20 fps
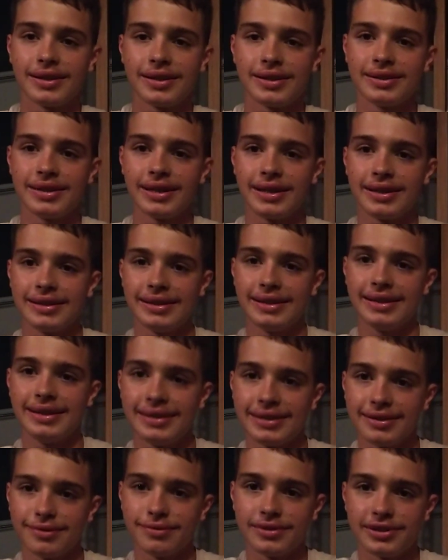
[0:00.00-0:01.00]
Because, like I said,
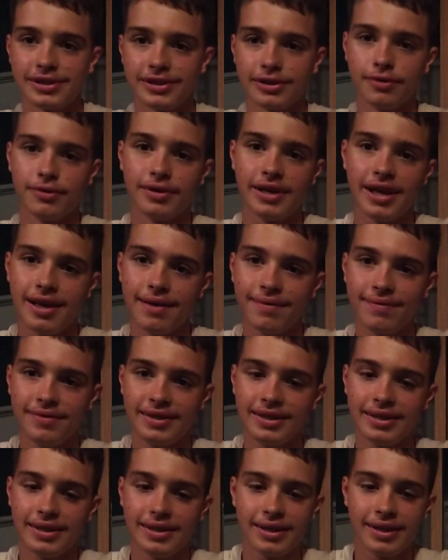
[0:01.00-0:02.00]
this thing was so
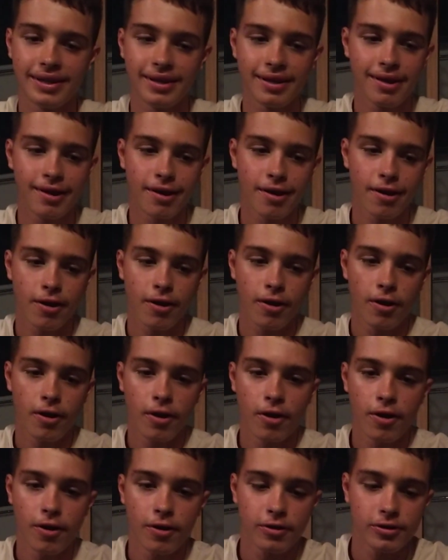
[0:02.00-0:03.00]
heavy.
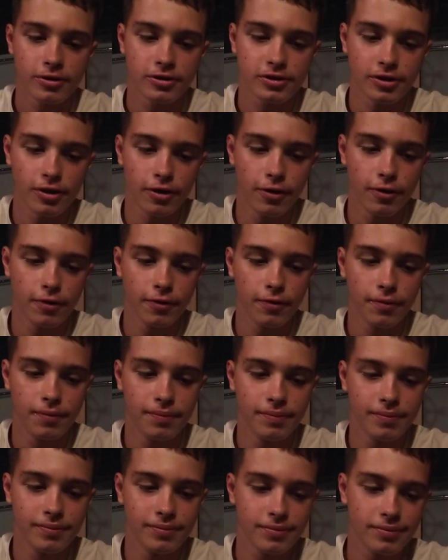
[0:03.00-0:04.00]

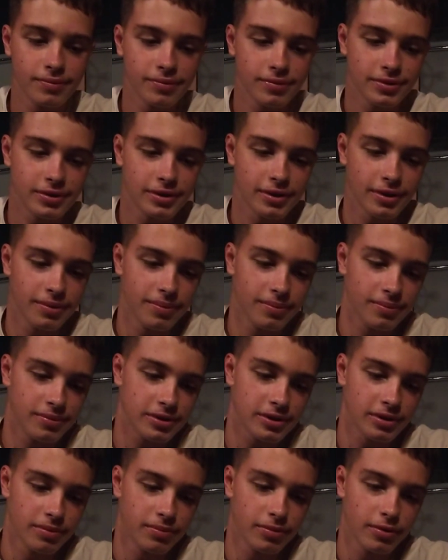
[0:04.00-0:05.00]
So,
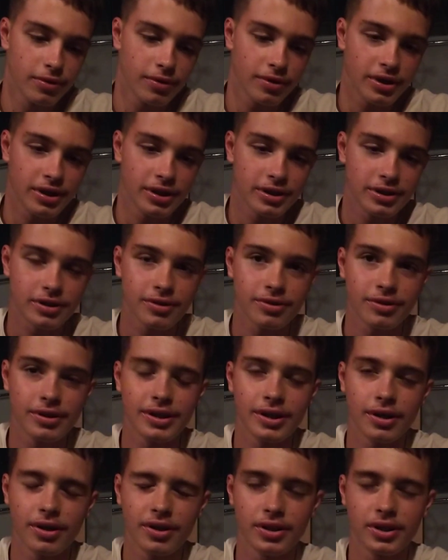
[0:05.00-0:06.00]
some more history
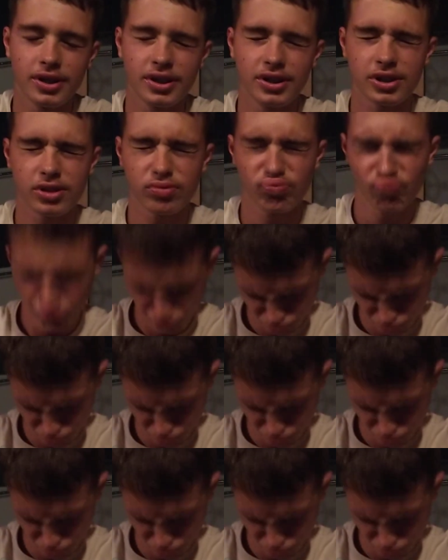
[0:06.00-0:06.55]
on this.